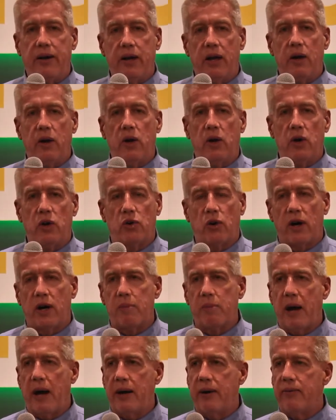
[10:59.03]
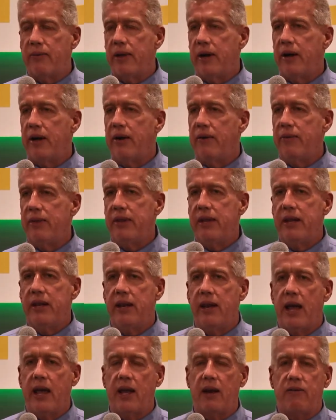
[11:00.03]
You talk about
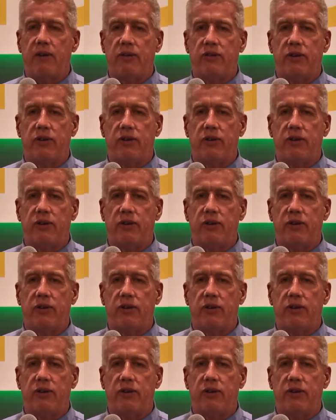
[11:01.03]
negative